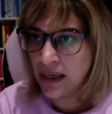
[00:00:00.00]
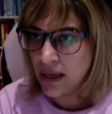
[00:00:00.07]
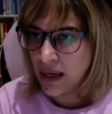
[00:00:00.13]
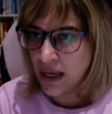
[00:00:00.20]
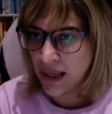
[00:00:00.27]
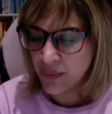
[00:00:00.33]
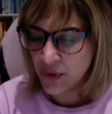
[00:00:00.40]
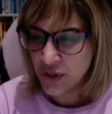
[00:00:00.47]

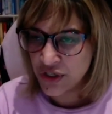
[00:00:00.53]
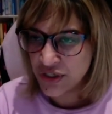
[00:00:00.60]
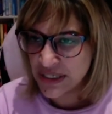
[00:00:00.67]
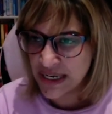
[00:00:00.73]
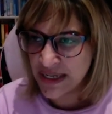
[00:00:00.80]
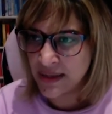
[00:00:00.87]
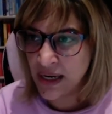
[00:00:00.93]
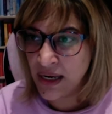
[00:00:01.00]
I'm going to
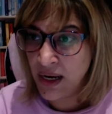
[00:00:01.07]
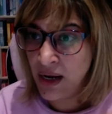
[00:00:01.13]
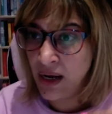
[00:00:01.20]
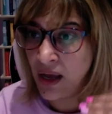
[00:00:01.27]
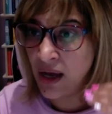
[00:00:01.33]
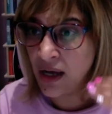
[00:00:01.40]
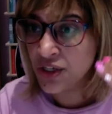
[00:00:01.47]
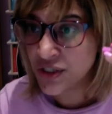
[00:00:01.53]
take the
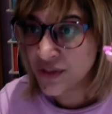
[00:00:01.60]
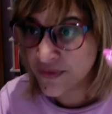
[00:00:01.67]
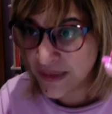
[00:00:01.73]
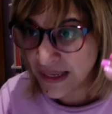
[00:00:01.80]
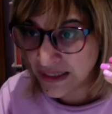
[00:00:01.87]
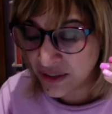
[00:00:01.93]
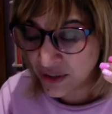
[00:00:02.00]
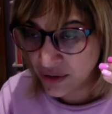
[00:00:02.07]
largest
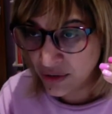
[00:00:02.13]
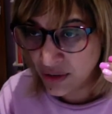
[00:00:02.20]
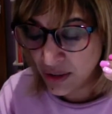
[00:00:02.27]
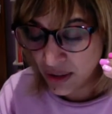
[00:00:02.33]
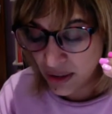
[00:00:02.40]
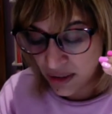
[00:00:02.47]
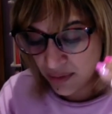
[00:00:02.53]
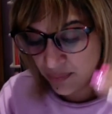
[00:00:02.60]
value,
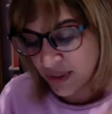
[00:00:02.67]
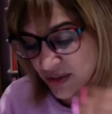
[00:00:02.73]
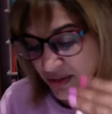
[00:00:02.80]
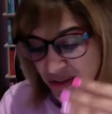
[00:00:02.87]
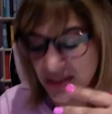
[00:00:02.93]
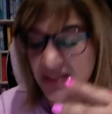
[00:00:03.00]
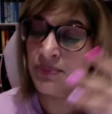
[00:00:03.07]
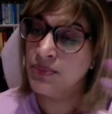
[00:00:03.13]
because
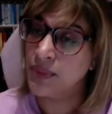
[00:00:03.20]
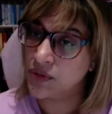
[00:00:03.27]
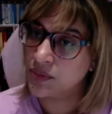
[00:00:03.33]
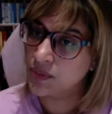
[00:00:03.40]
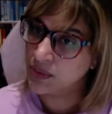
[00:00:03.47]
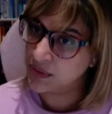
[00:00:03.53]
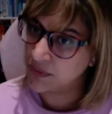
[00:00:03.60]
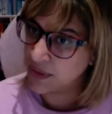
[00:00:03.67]
it's a
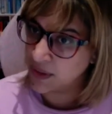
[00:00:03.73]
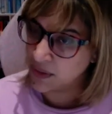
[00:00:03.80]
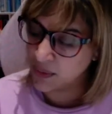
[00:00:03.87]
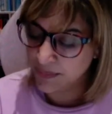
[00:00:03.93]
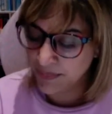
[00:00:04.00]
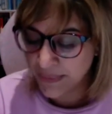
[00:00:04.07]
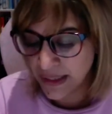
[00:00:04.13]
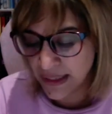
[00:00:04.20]
multiple of the other
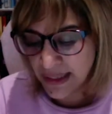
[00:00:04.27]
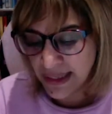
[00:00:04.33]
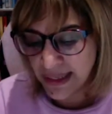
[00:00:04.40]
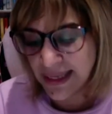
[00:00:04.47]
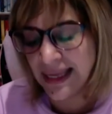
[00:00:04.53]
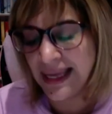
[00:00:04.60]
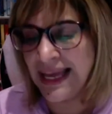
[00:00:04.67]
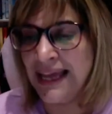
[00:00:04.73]
one,
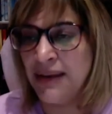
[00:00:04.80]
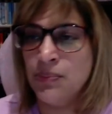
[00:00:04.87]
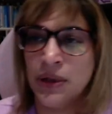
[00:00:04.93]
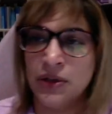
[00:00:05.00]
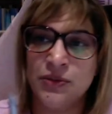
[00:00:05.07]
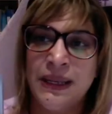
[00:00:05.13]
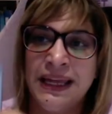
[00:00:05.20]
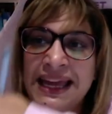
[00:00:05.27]
and
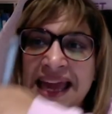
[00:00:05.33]
multiply